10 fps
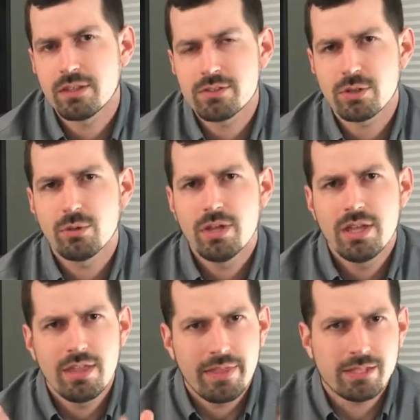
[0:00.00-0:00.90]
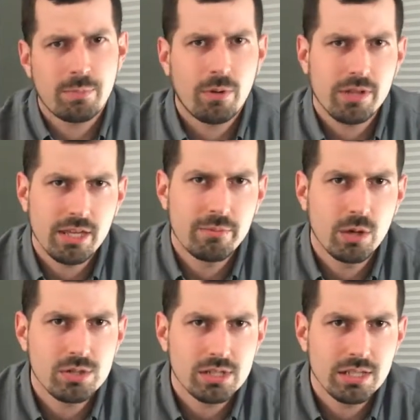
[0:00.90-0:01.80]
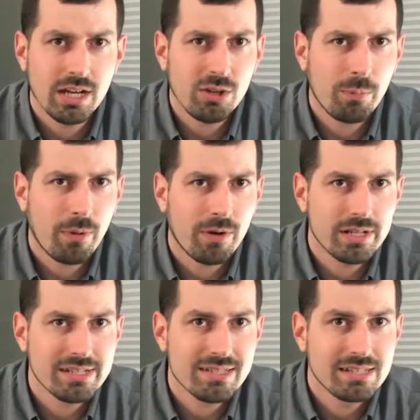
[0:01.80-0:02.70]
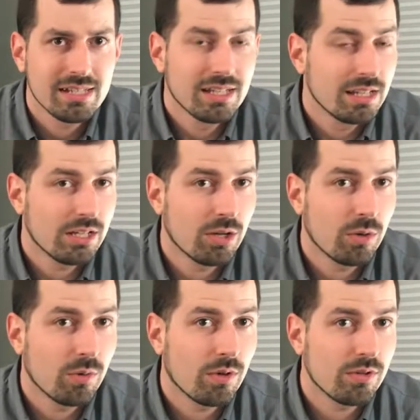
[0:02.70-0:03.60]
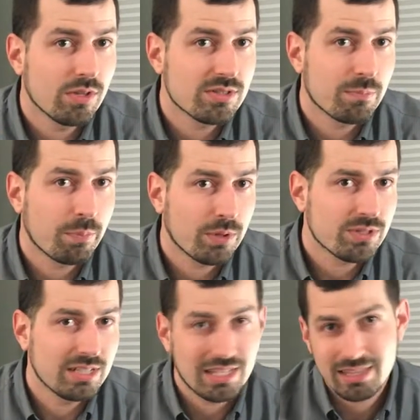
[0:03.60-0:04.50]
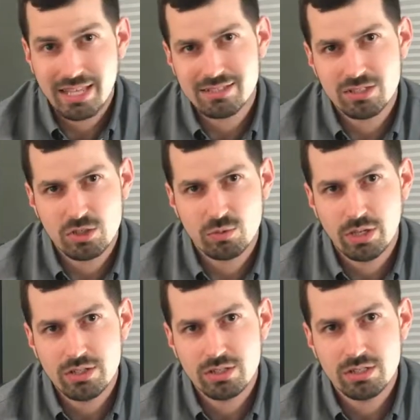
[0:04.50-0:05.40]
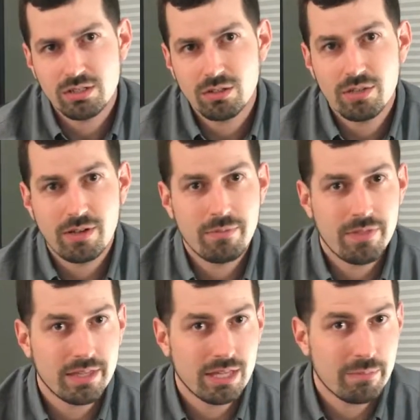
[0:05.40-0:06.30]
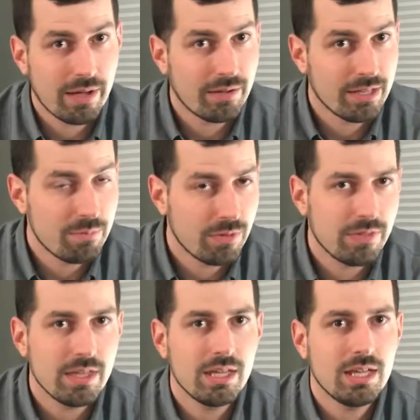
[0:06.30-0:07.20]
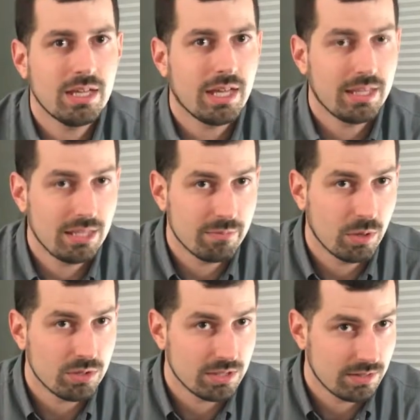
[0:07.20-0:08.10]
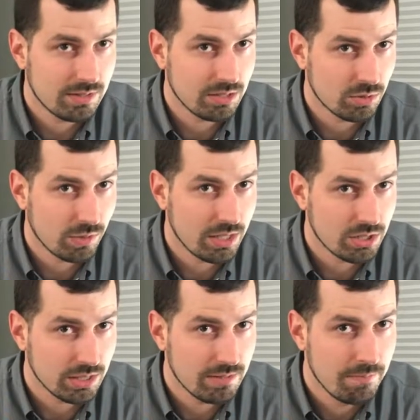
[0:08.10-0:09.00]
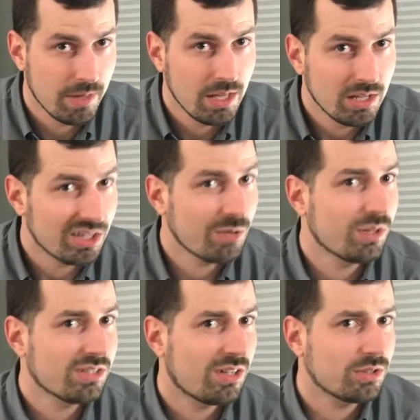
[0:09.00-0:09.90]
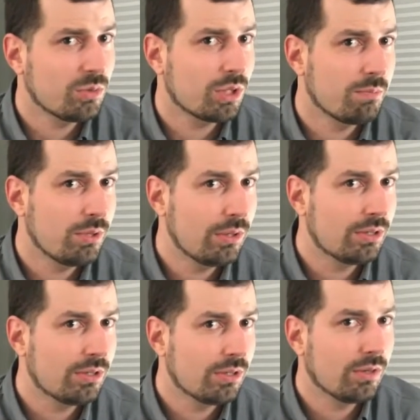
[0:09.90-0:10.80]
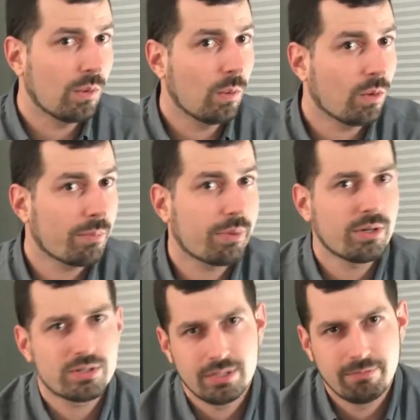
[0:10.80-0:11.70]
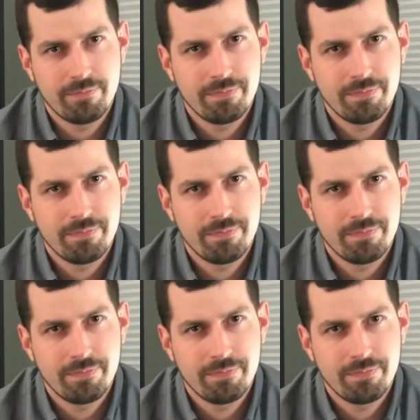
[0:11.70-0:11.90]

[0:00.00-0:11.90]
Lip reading: So that's part of the emotion. The other part is, does a person in that situation, if I'm thinking about empathy and the emotion of the situation, do they want to talk to a computer or a person?